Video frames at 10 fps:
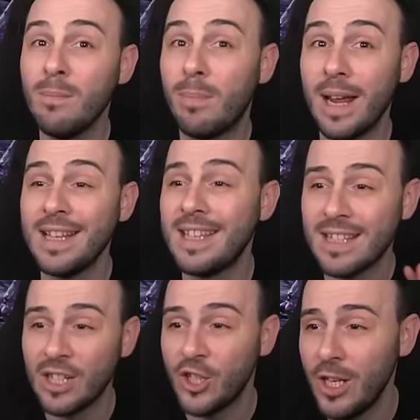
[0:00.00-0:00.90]
Places
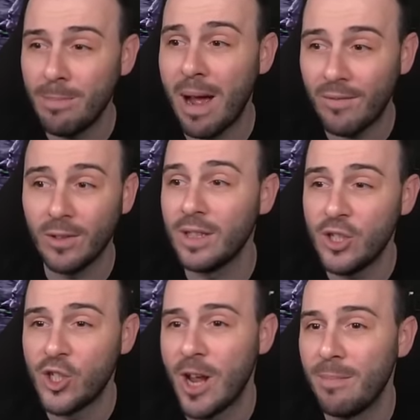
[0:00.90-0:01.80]
a shield buff on this
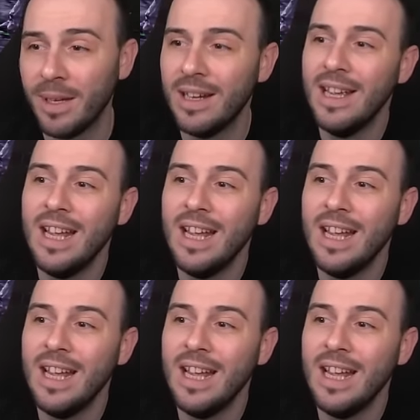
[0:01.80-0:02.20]
champion